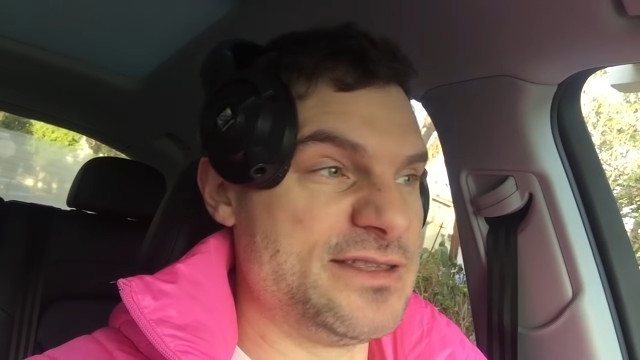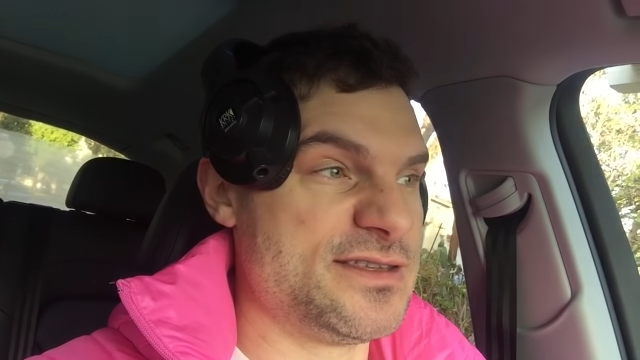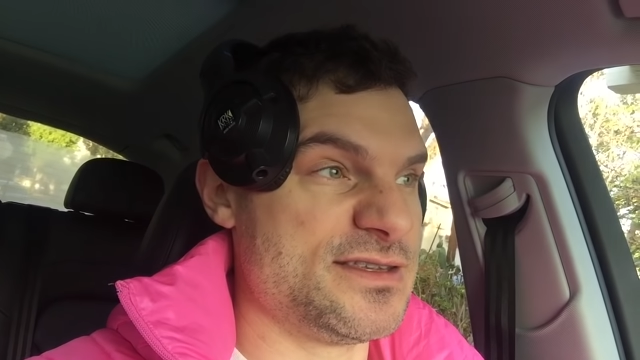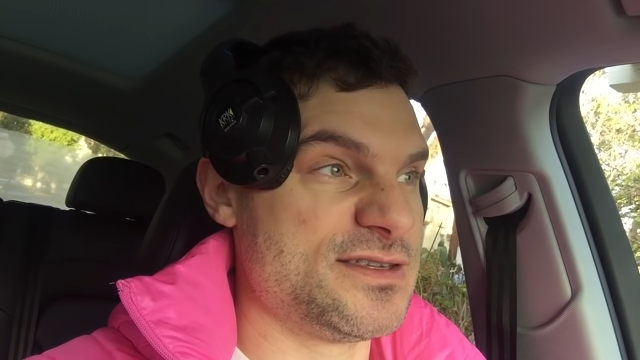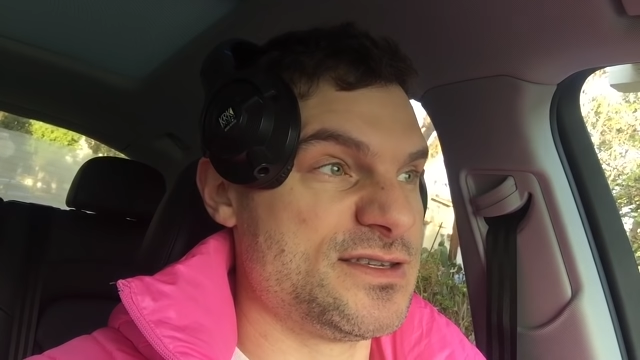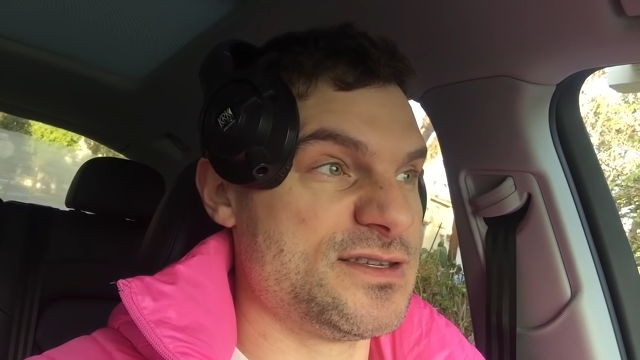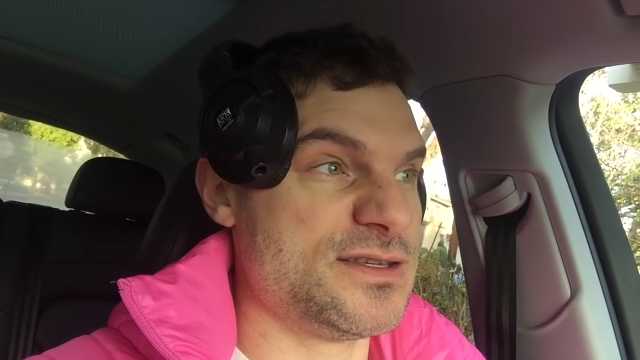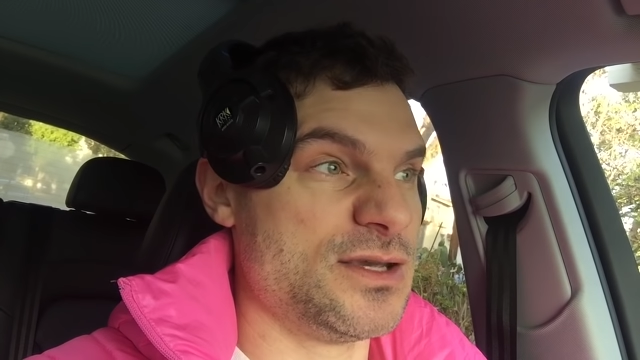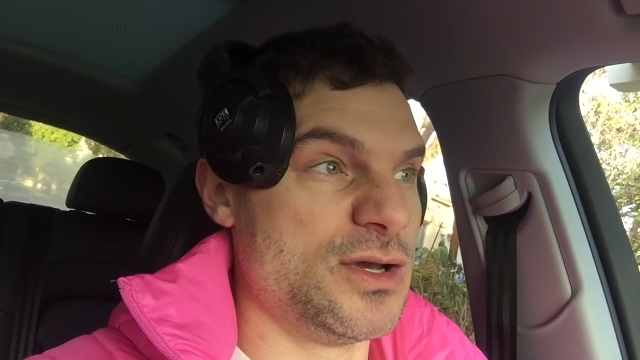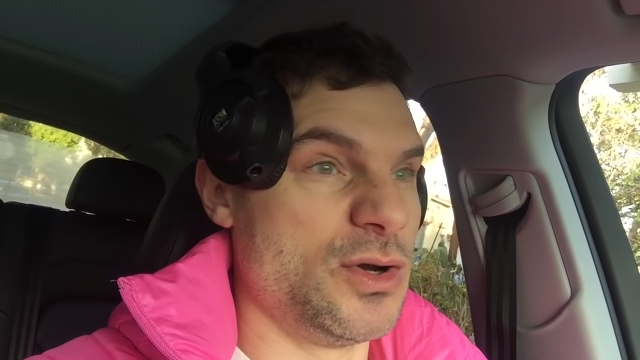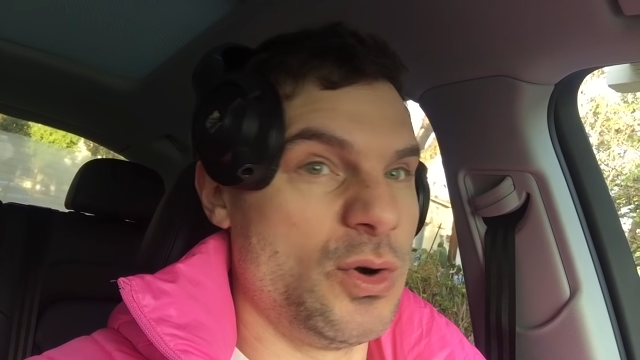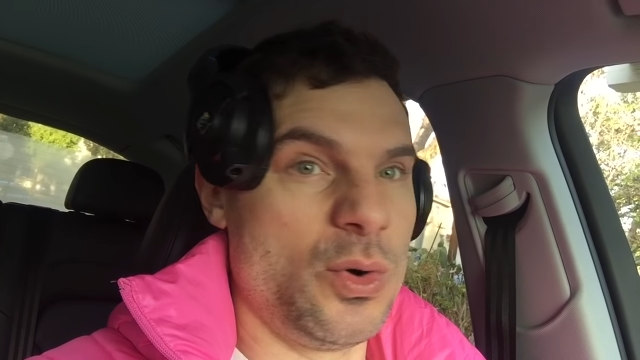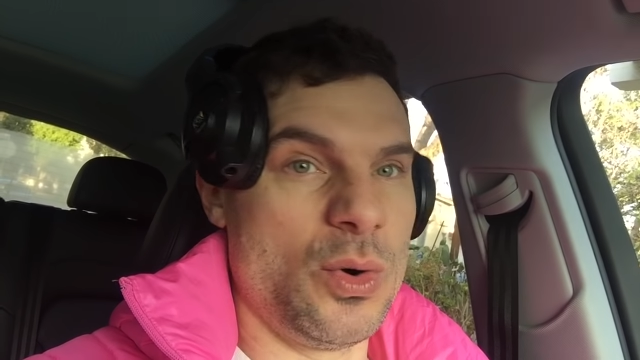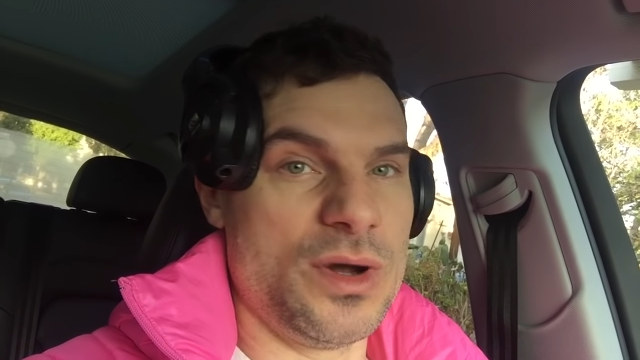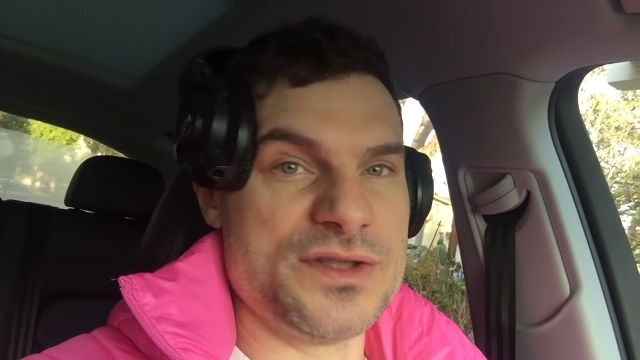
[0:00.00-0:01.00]
this
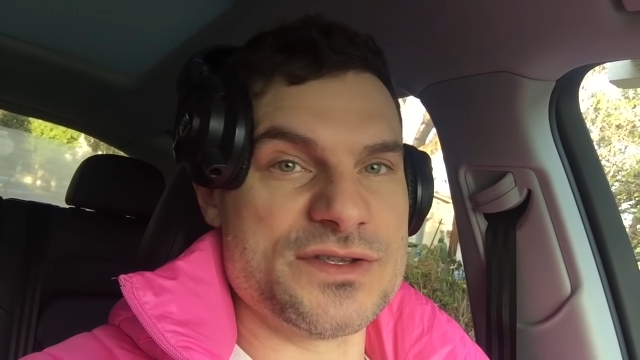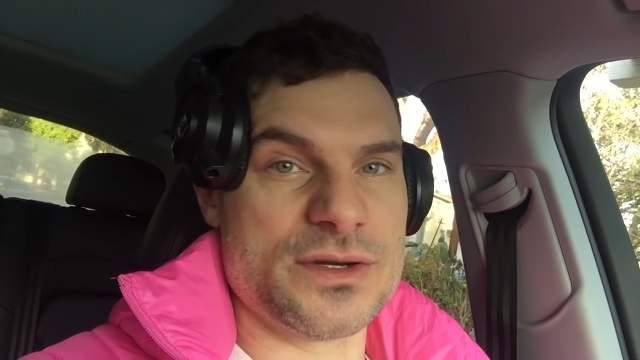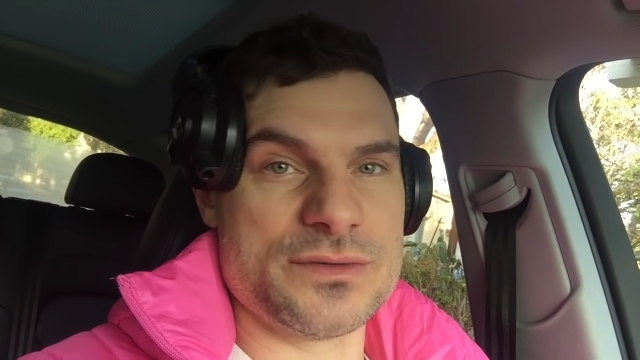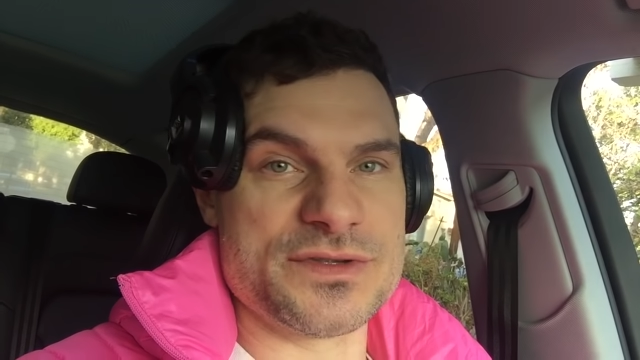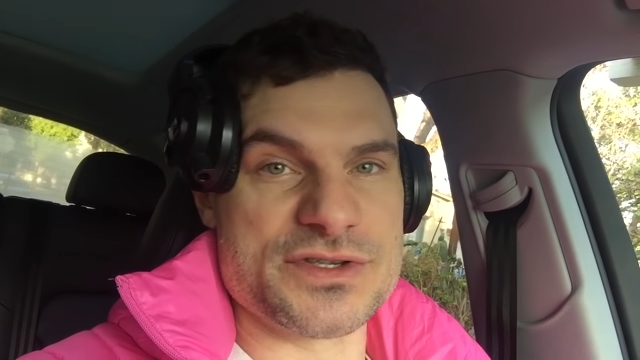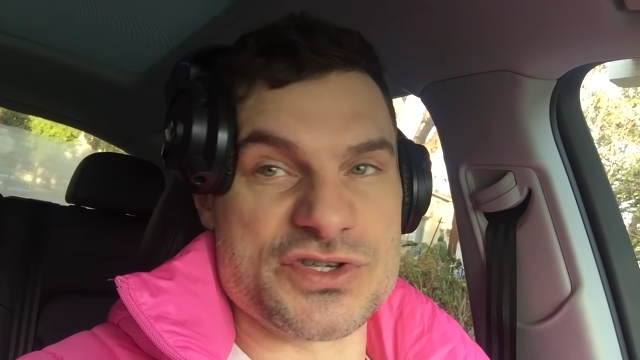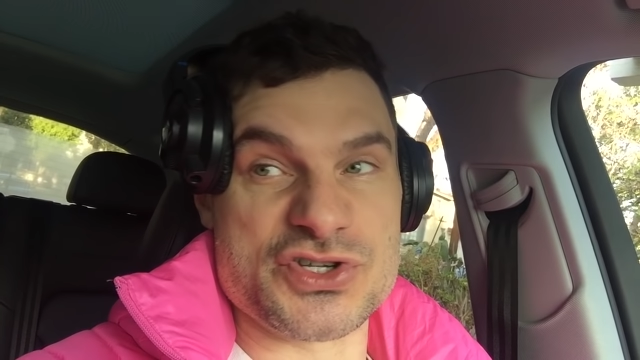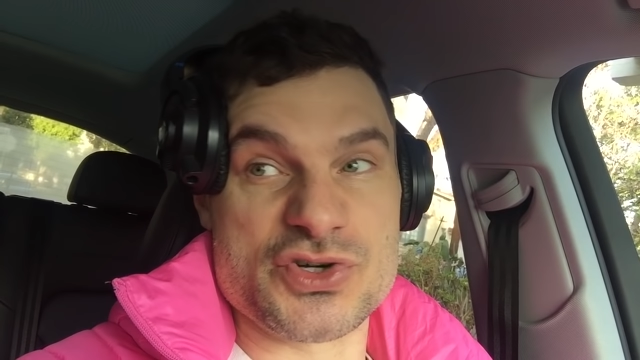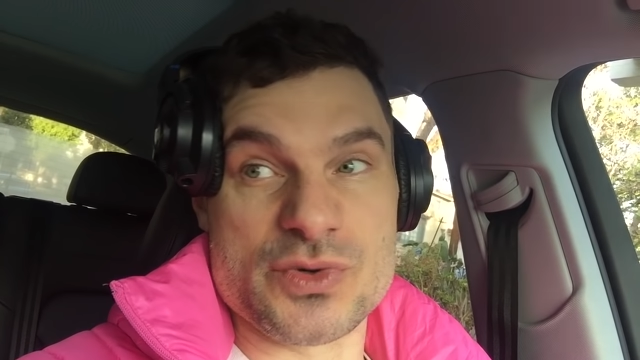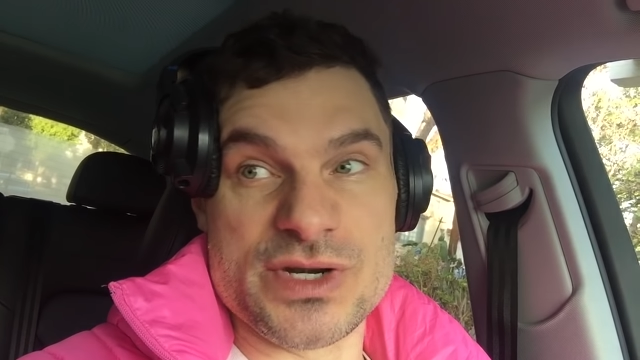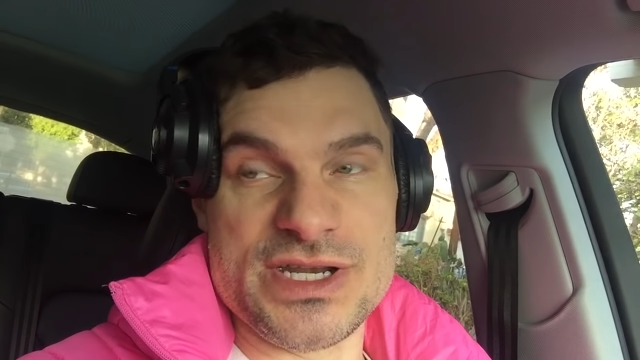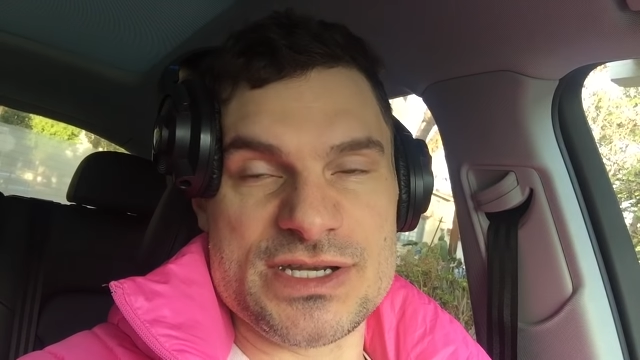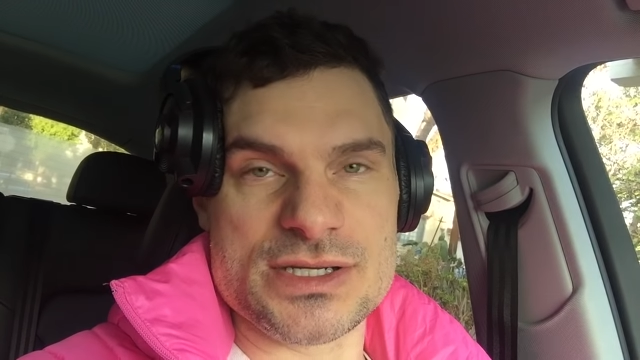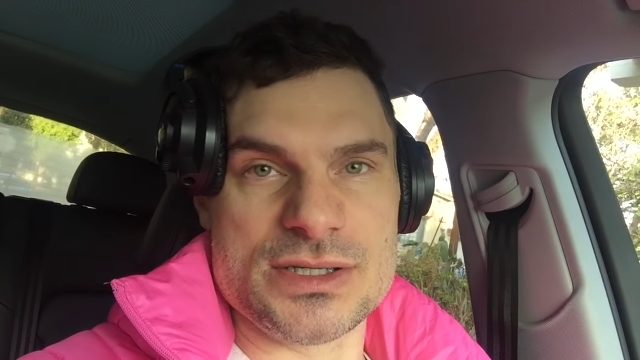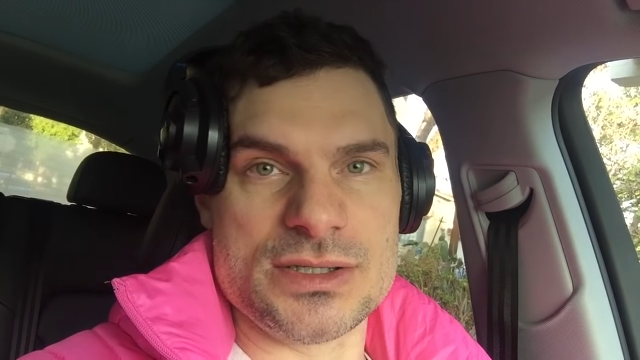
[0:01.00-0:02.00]
horn on the
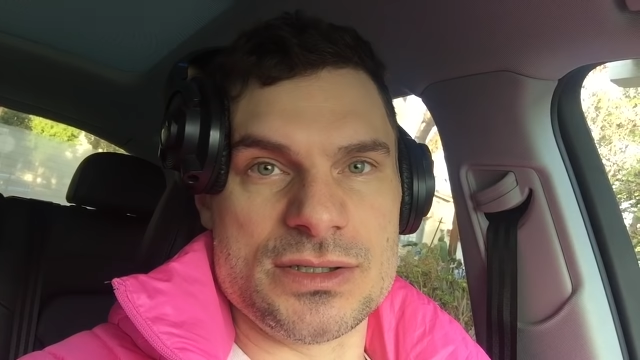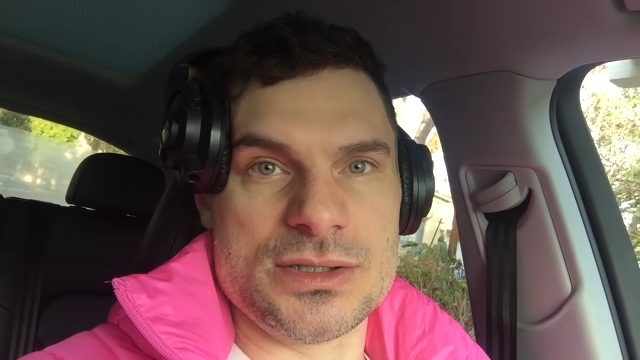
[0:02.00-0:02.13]
street.